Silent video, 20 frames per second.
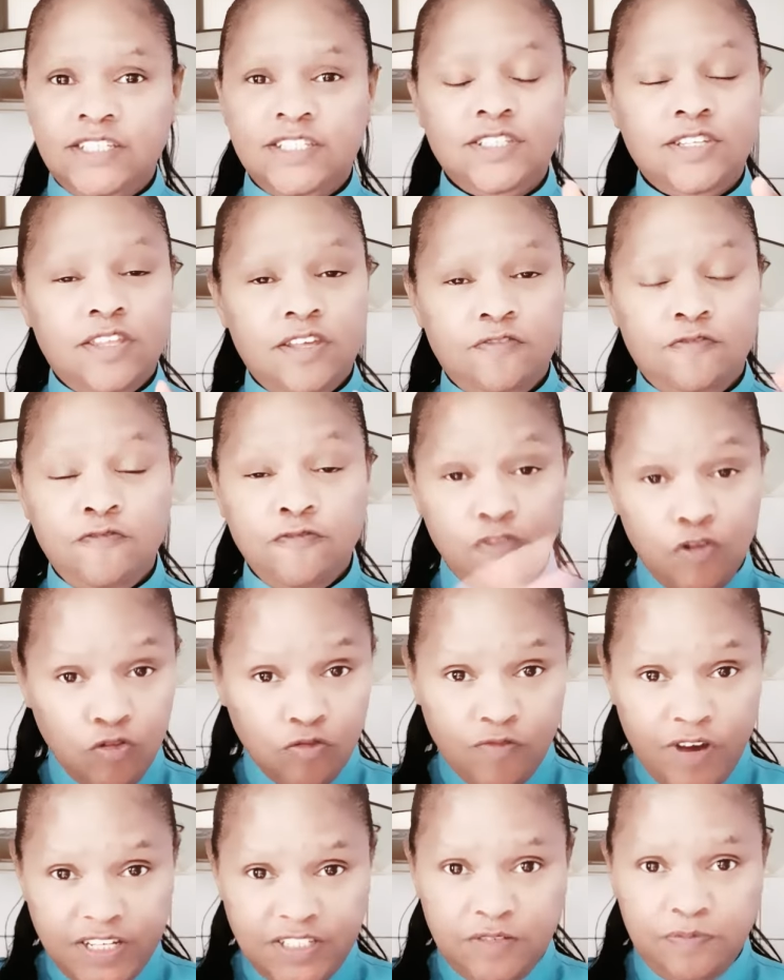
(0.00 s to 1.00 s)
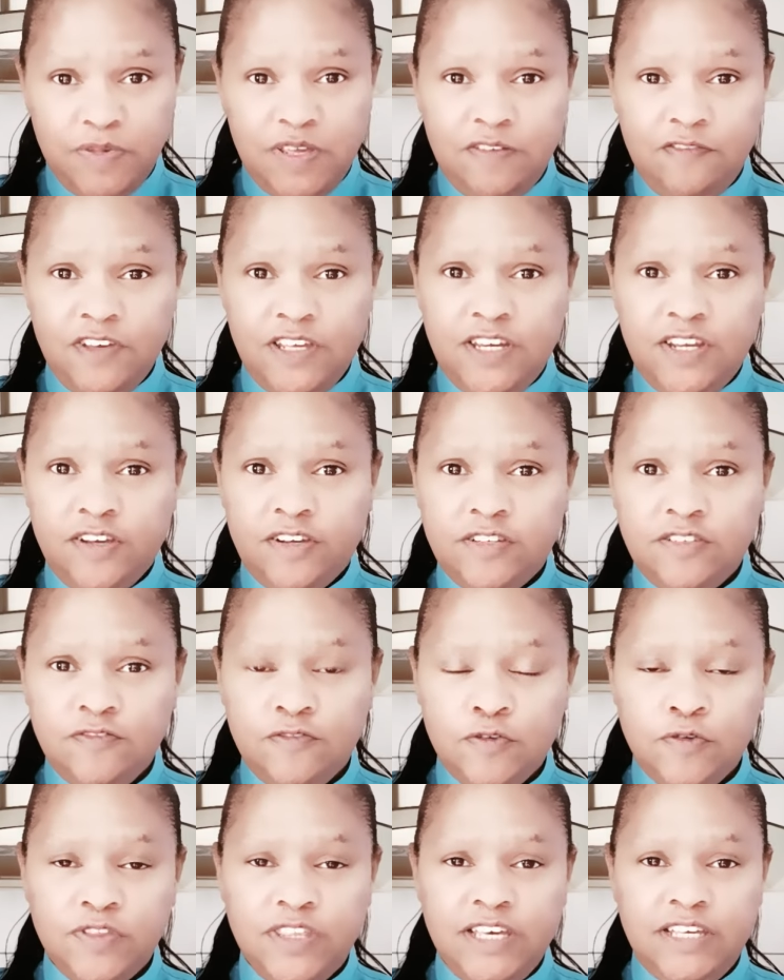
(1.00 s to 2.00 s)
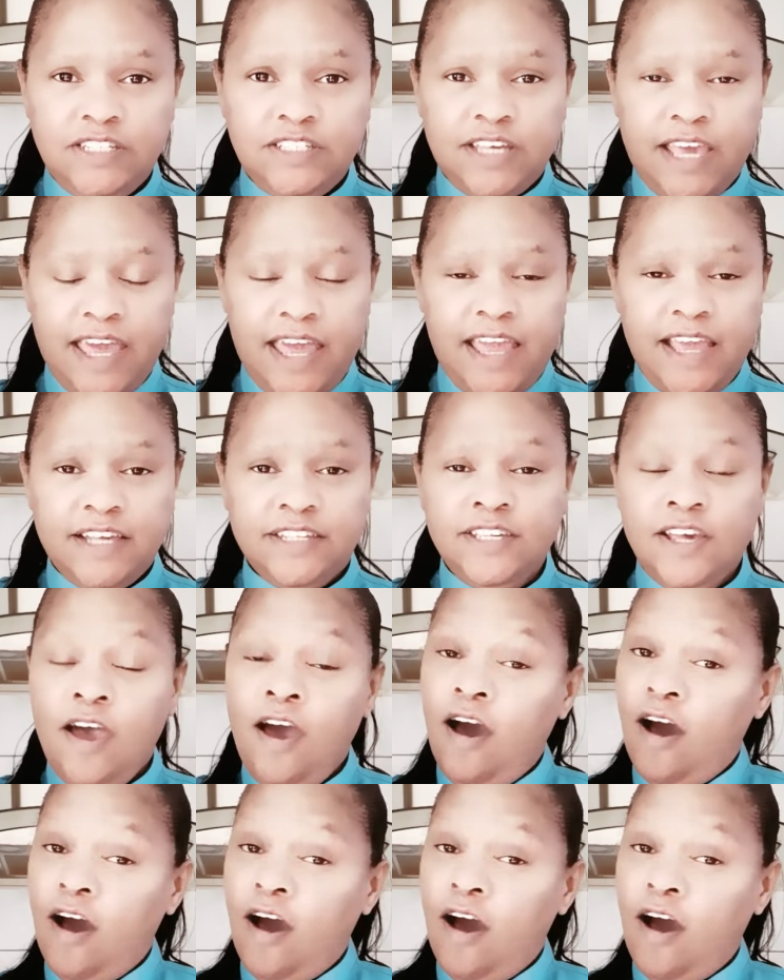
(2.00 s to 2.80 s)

to the full recipe videos for these cakes